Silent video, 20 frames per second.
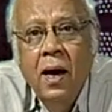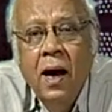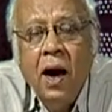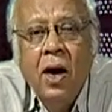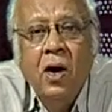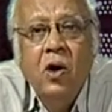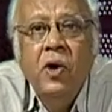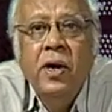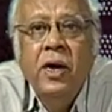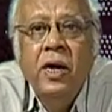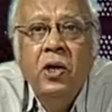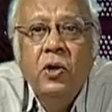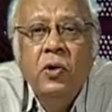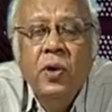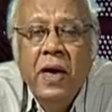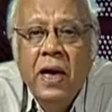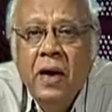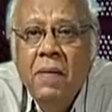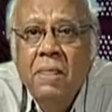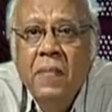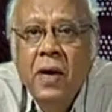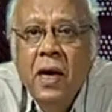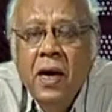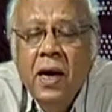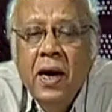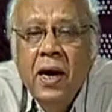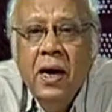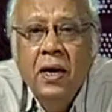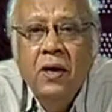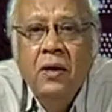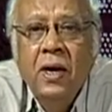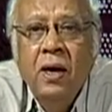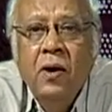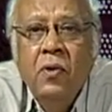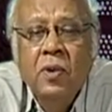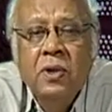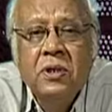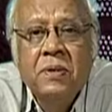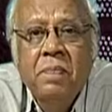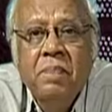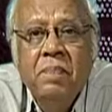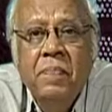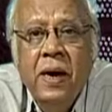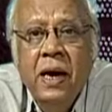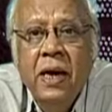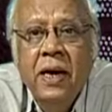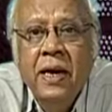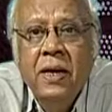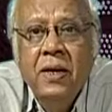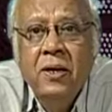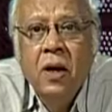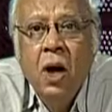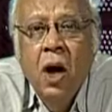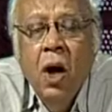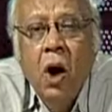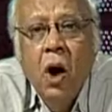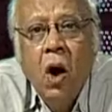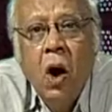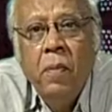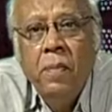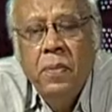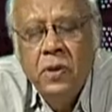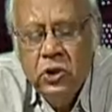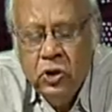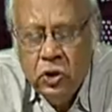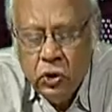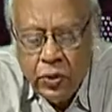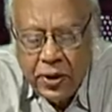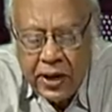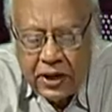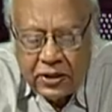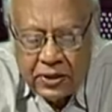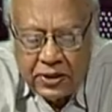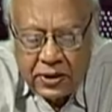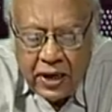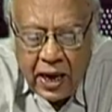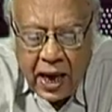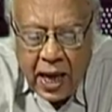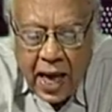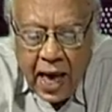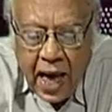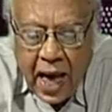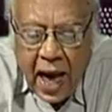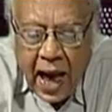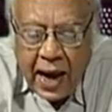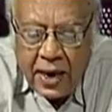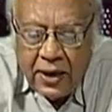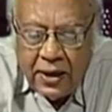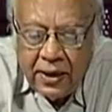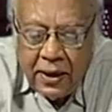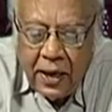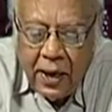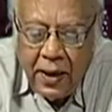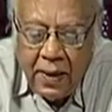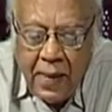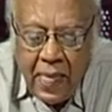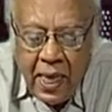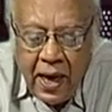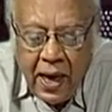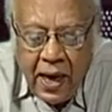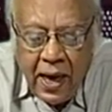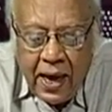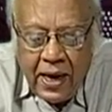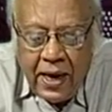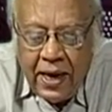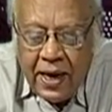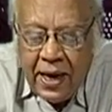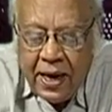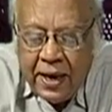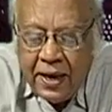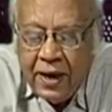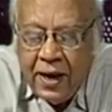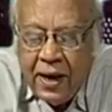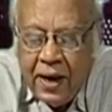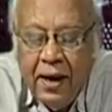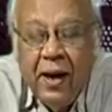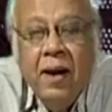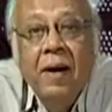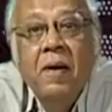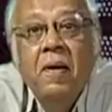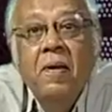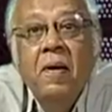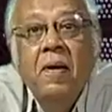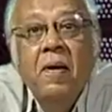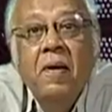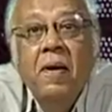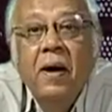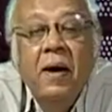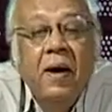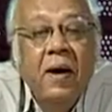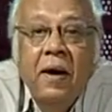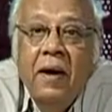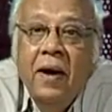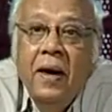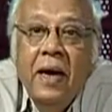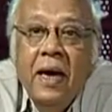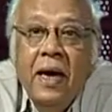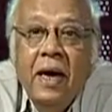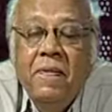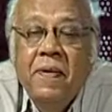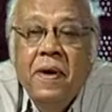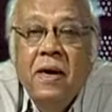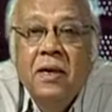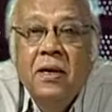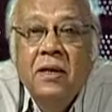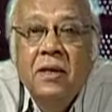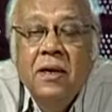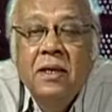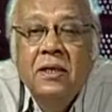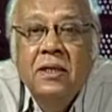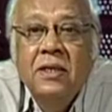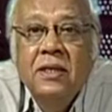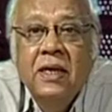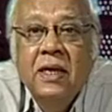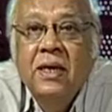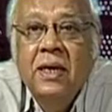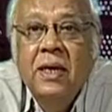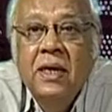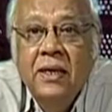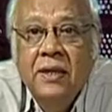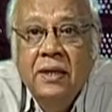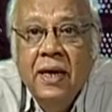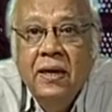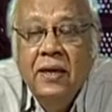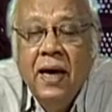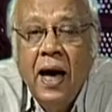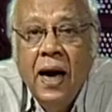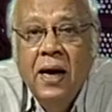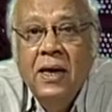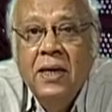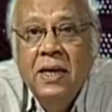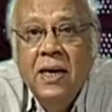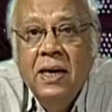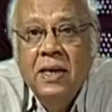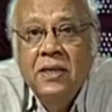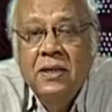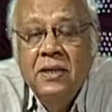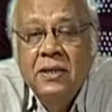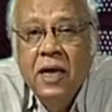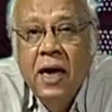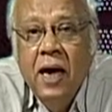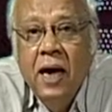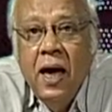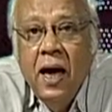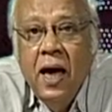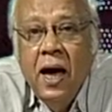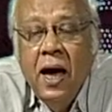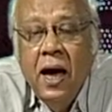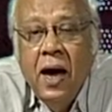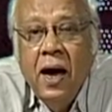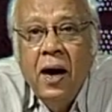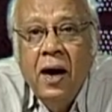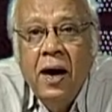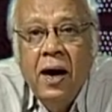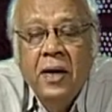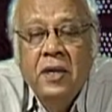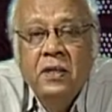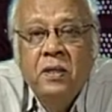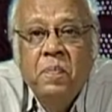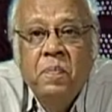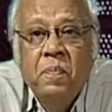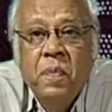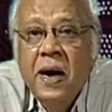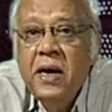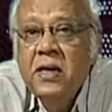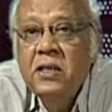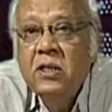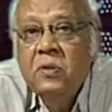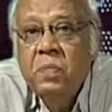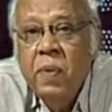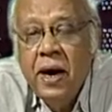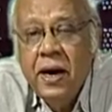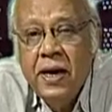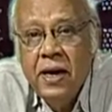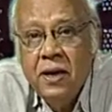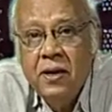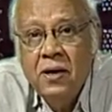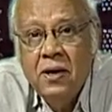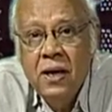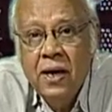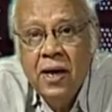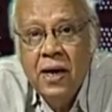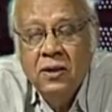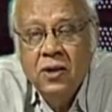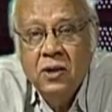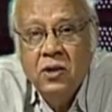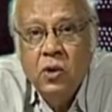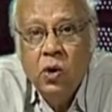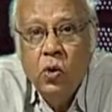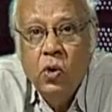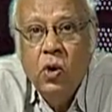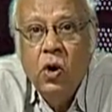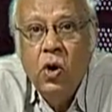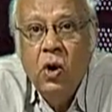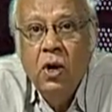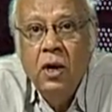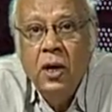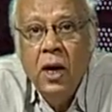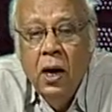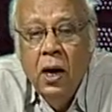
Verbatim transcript: According to him, Hitler was a brilliant opportunist and uh, he even considered that the ideas uh, expressed by Hitler in the so-called